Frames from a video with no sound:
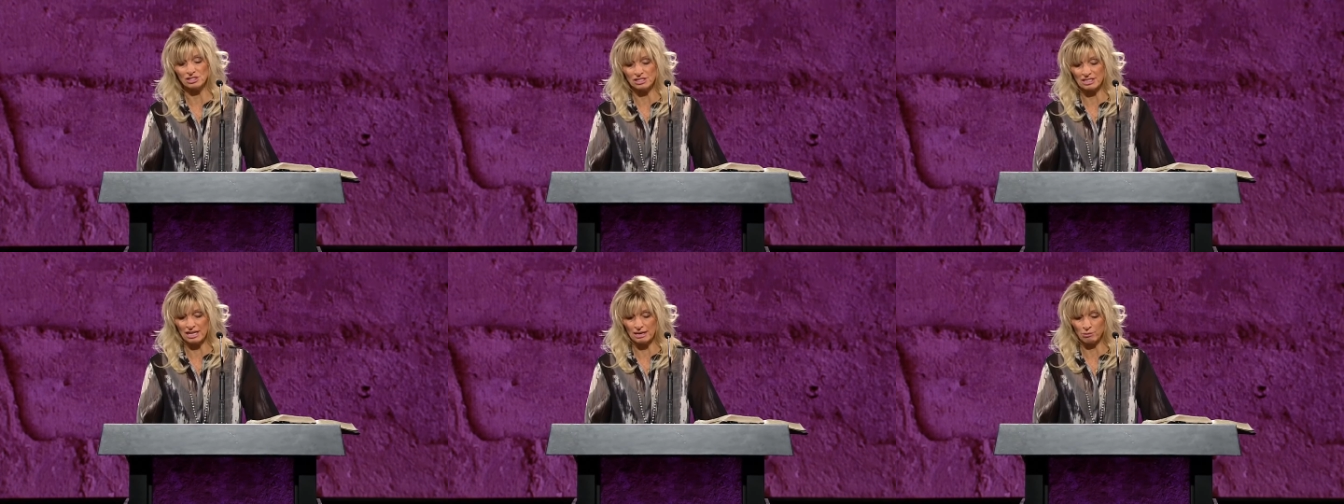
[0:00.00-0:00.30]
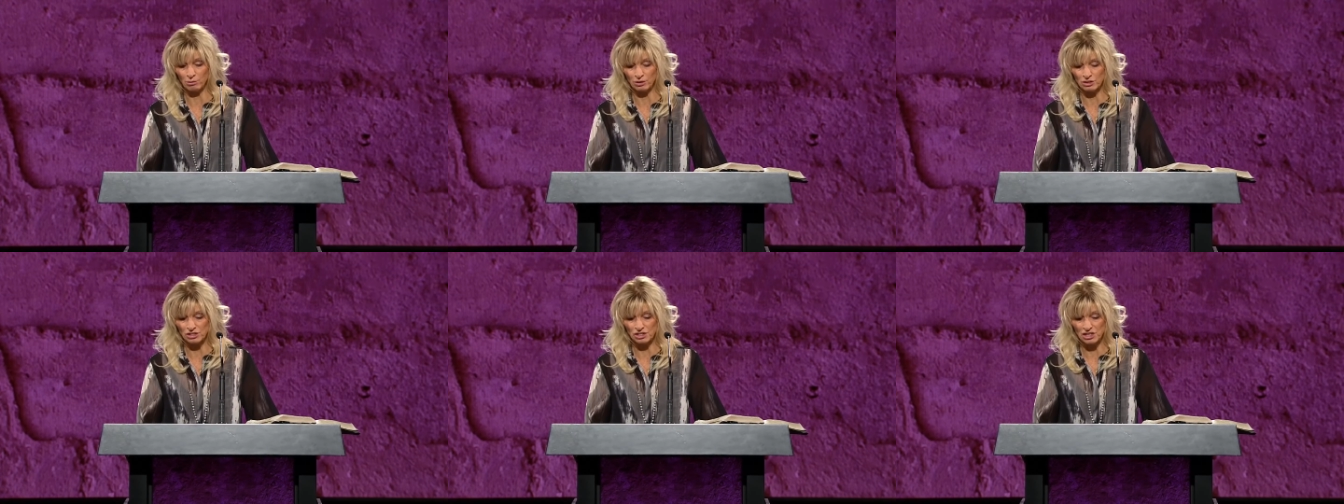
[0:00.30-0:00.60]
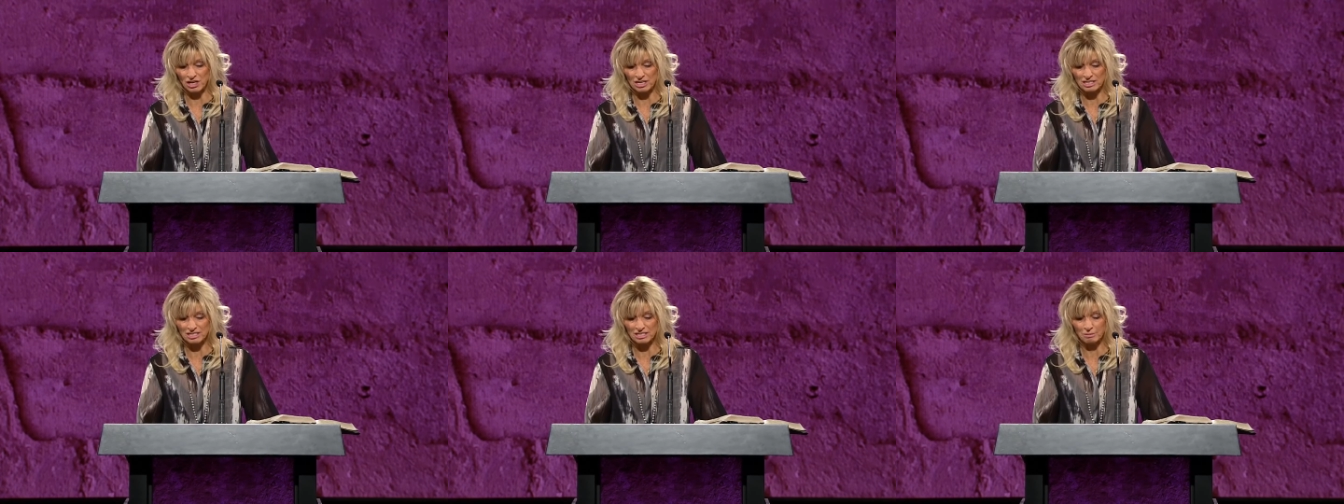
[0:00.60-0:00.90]
they were
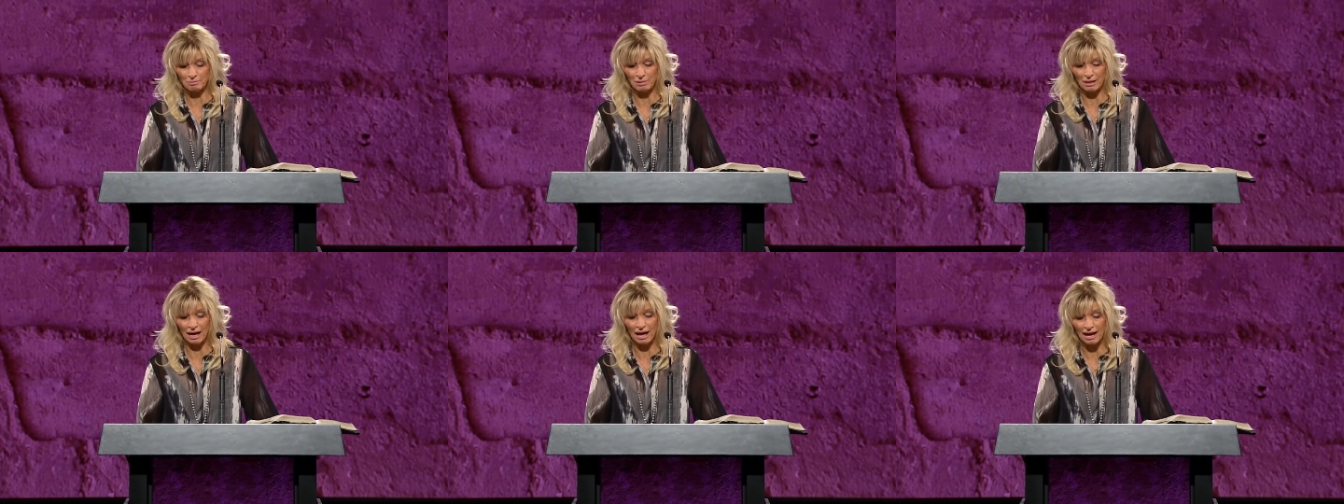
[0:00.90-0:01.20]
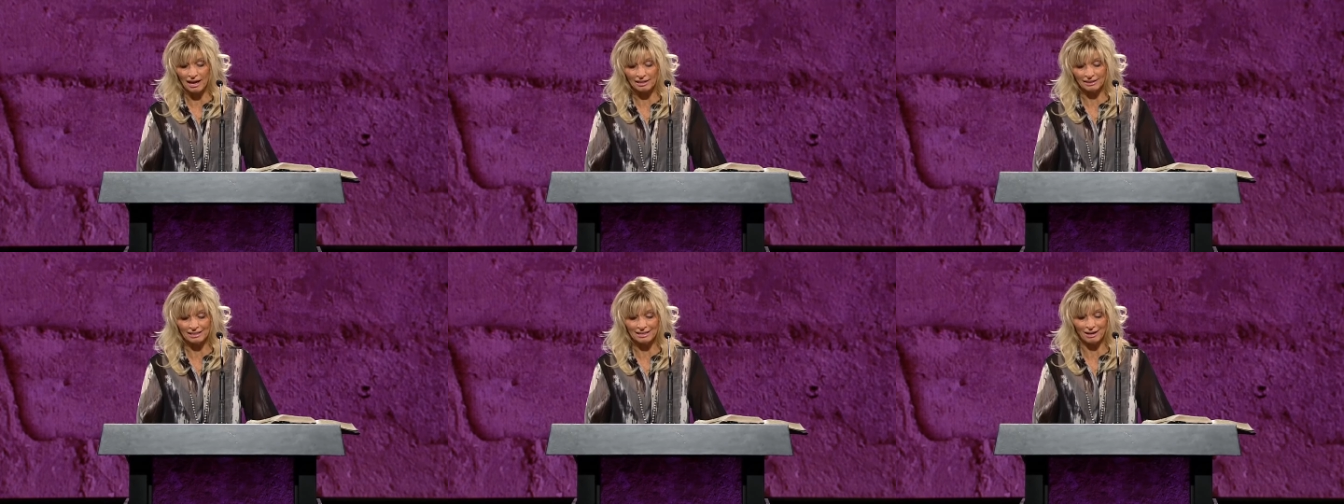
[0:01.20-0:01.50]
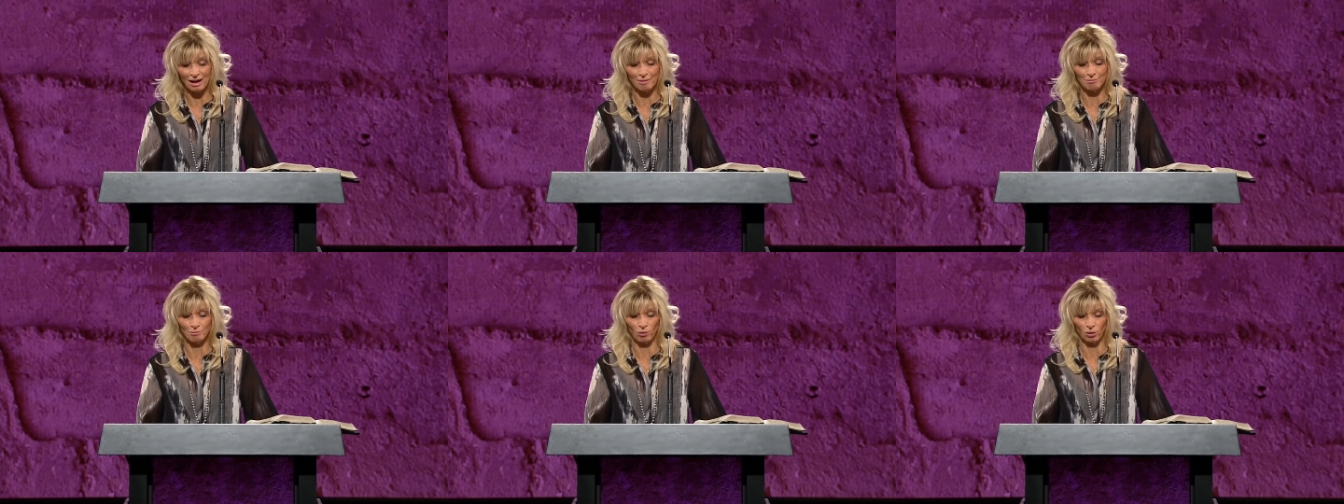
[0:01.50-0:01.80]
just piling
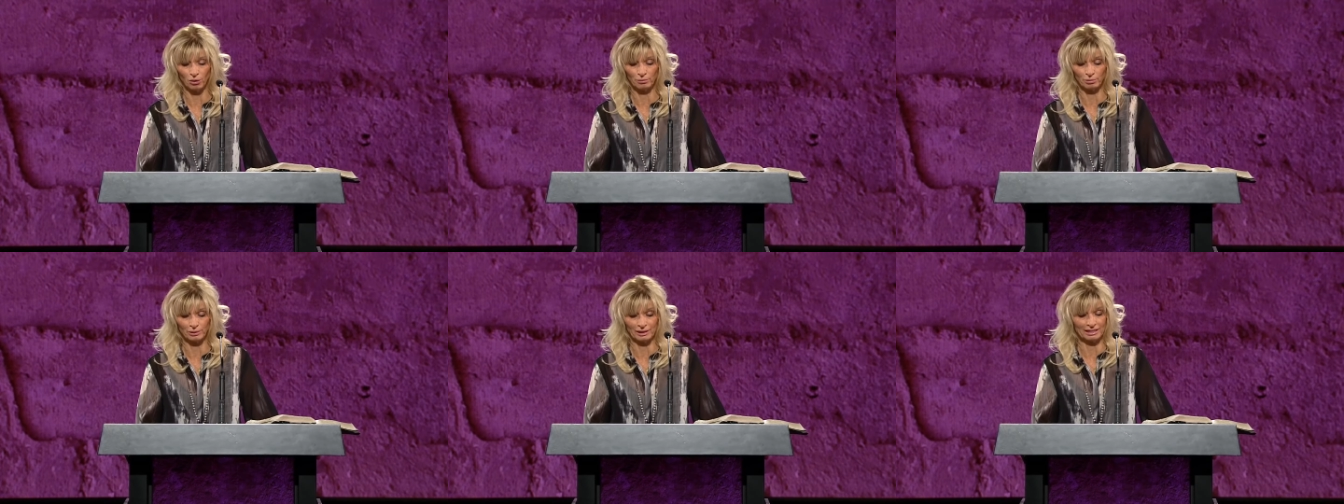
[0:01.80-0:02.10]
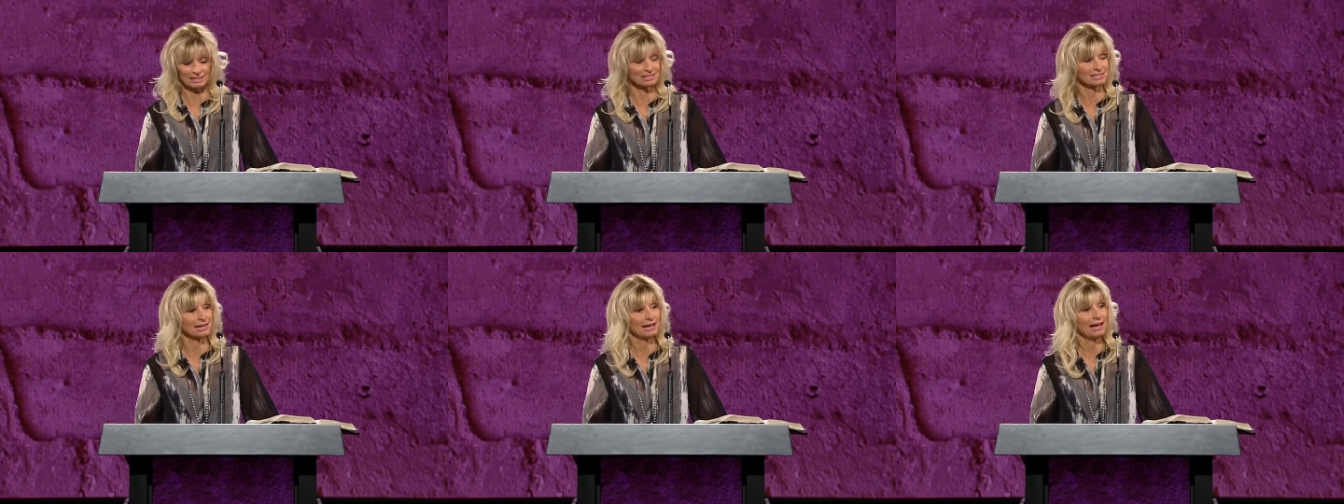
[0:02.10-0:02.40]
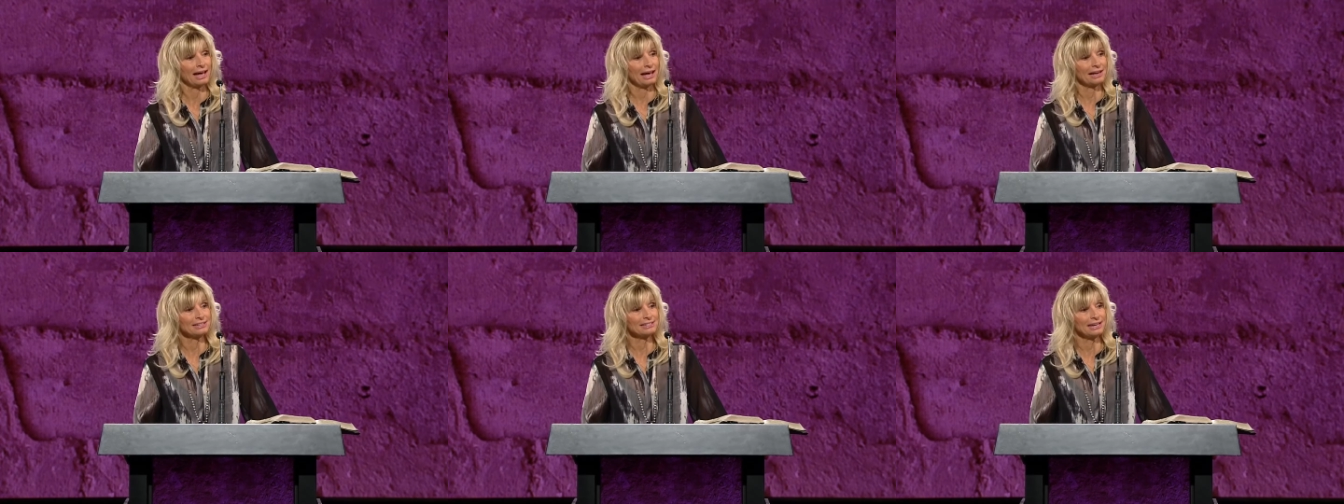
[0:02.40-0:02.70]
on more bricks
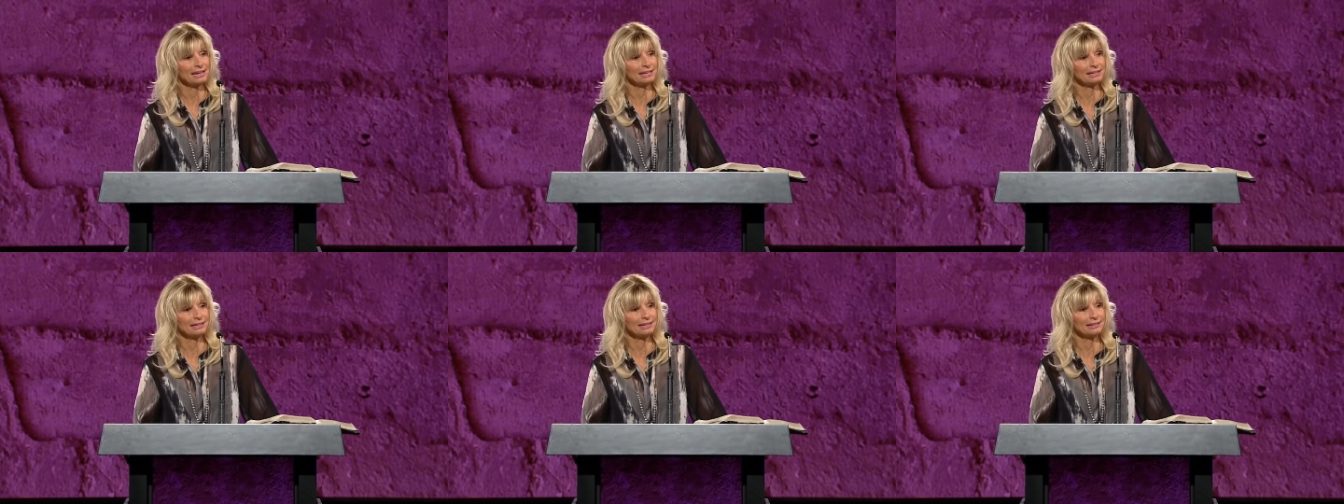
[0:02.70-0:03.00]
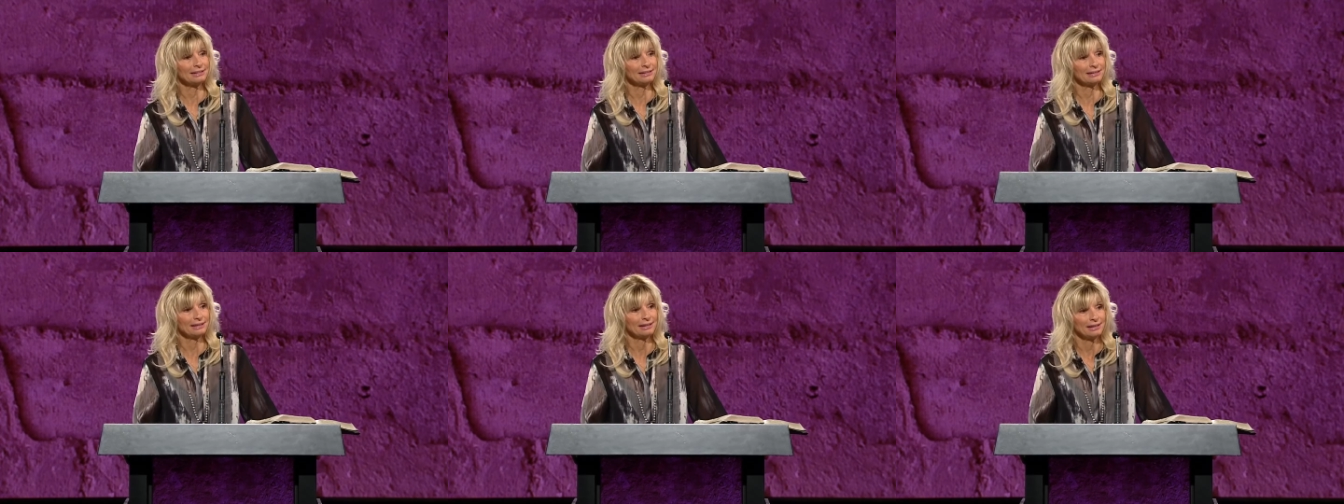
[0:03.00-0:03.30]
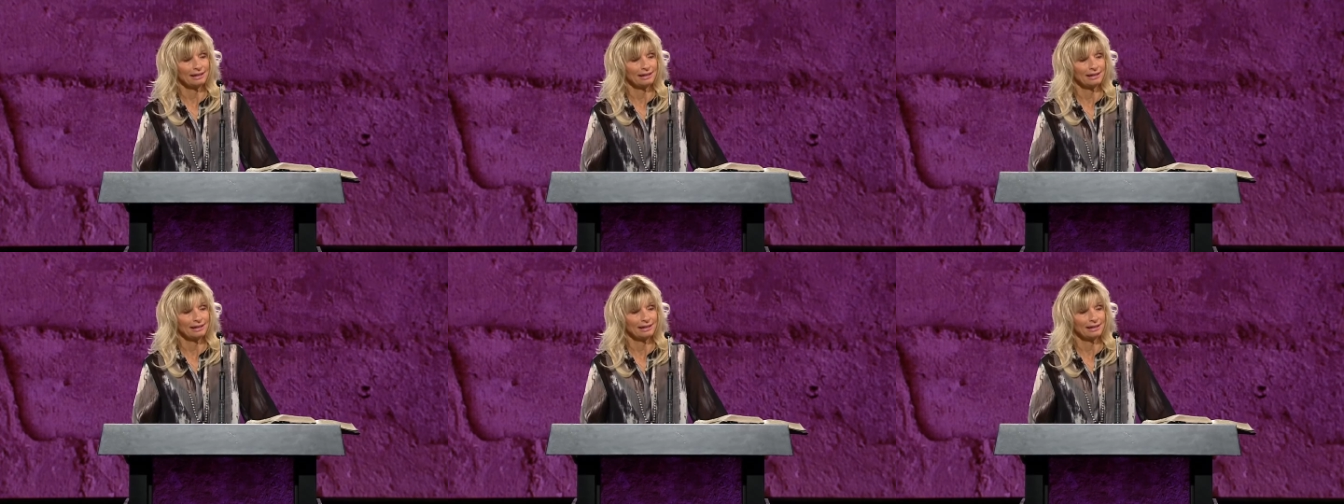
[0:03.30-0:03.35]
and taking